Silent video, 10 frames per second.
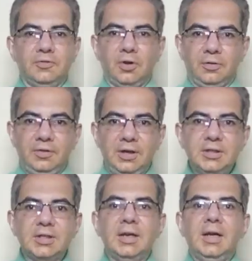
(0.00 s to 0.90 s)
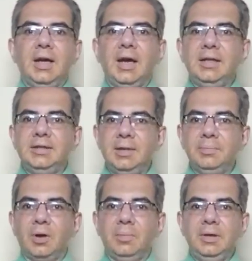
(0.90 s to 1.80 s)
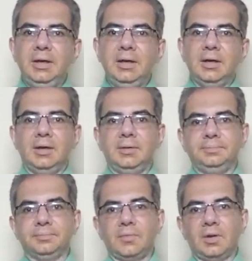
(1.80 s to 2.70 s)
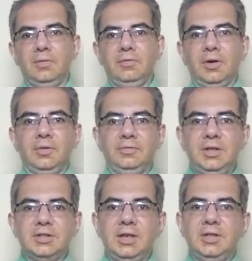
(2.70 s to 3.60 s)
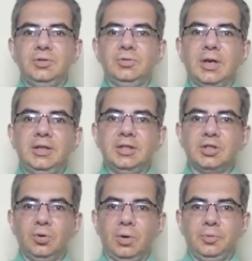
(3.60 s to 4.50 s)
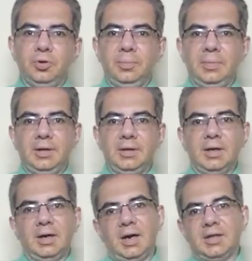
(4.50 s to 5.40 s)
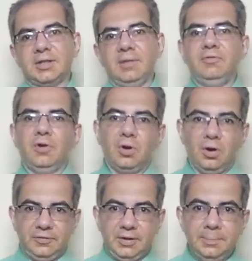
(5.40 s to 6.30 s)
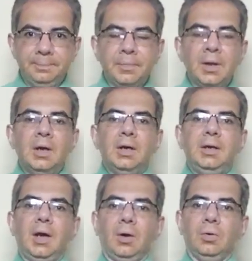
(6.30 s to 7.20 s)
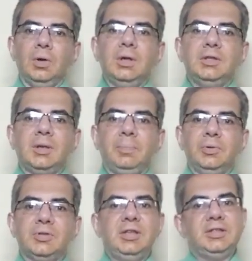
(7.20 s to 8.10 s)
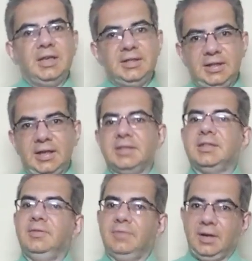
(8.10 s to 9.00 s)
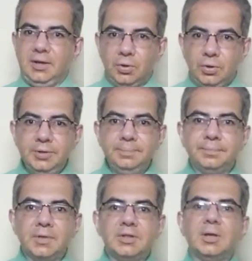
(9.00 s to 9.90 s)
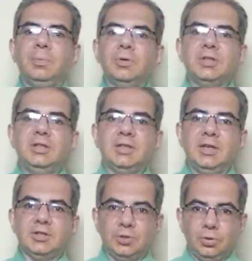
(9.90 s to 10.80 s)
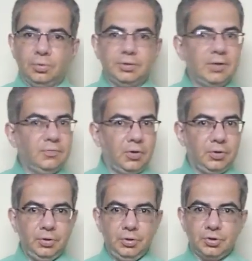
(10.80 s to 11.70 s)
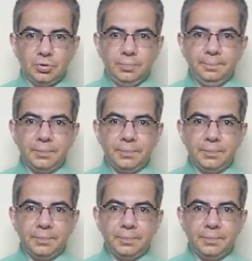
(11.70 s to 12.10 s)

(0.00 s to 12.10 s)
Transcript: of confidence, and then probably one of these days you can just go up to him and ask him for coffee. Now, suppose he says yes, then well and good. Suppose he says no, then what do you do?